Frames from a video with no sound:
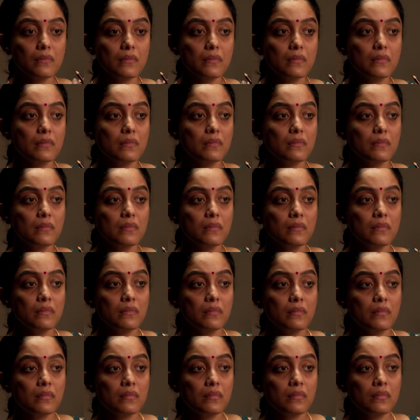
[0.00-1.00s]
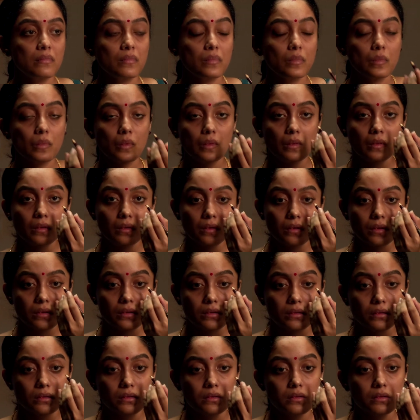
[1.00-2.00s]

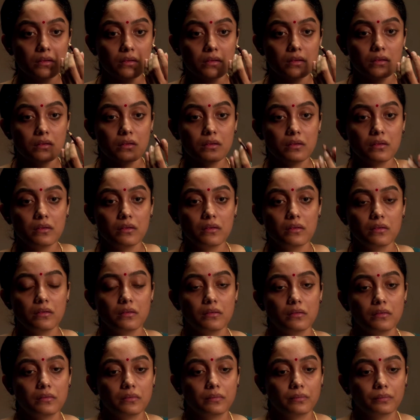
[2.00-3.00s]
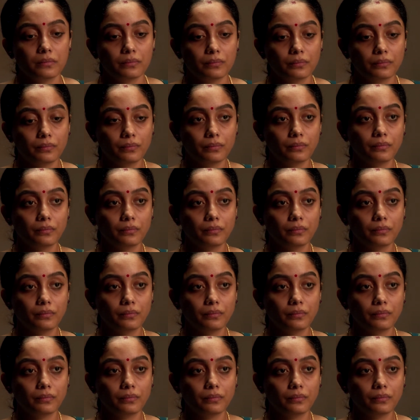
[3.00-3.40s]
(silence)